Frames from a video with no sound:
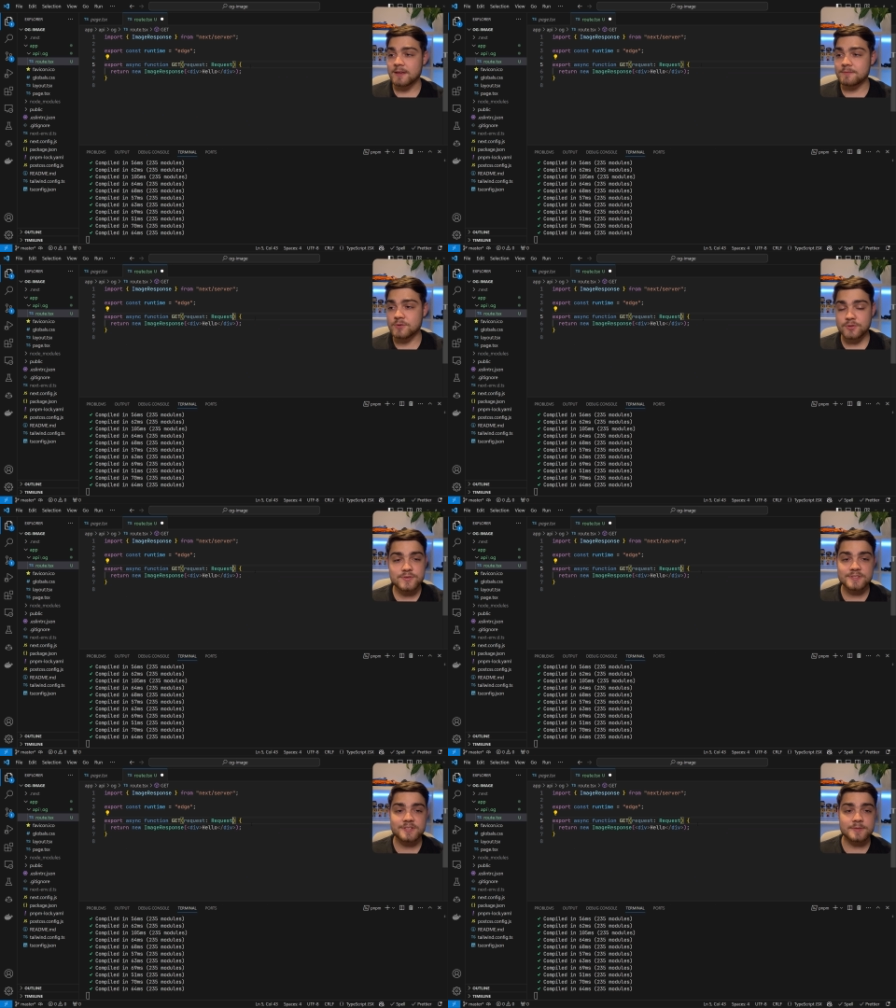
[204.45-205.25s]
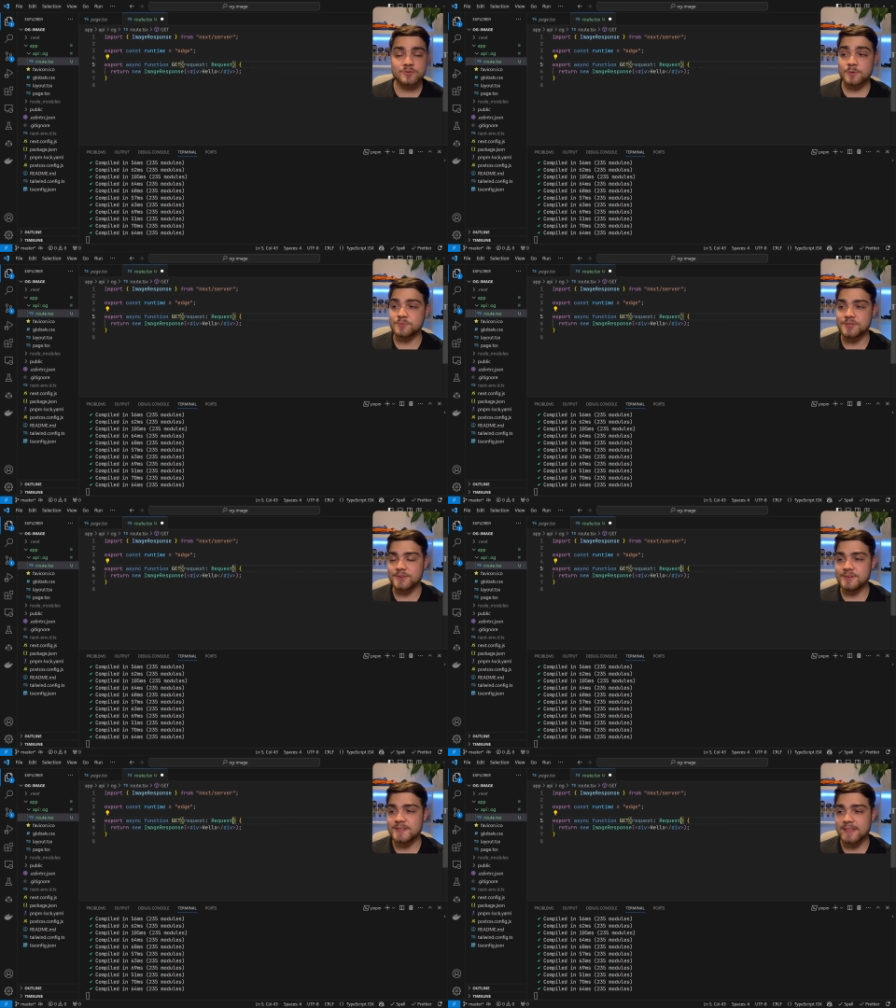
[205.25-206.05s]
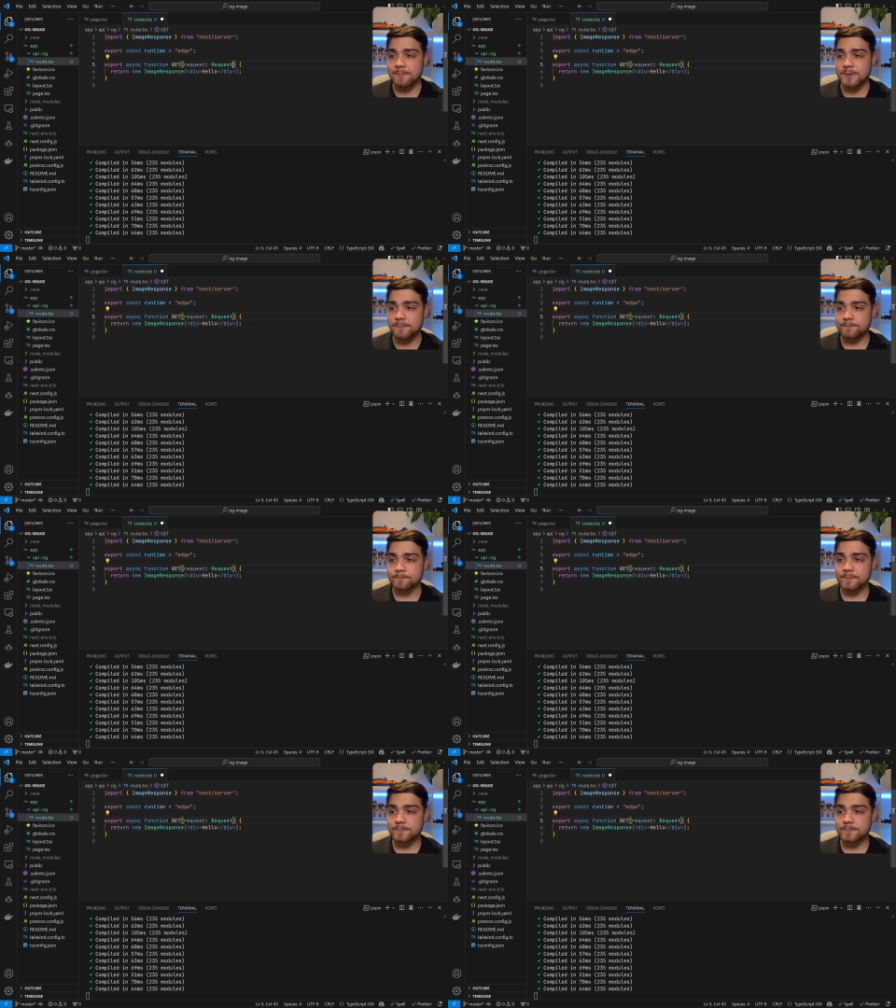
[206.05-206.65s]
If you're not using TypeScript, you don't need that bit.